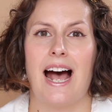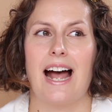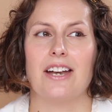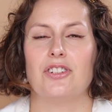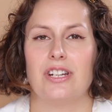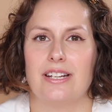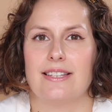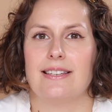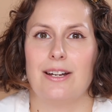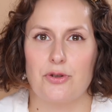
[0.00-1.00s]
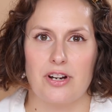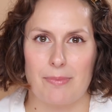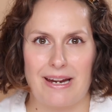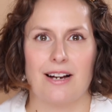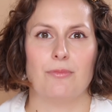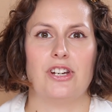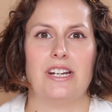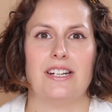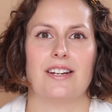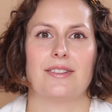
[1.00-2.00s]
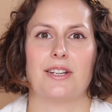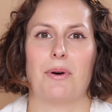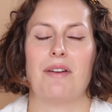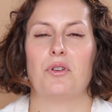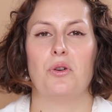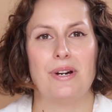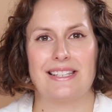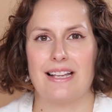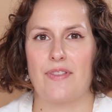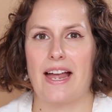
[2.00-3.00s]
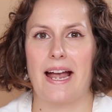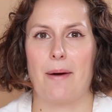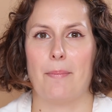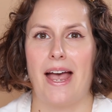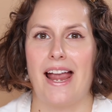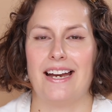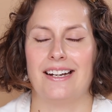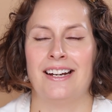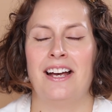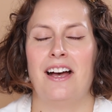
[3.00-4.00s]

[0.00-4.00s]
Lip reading: And she is literally a makeup genius. So I've always loved that campaign.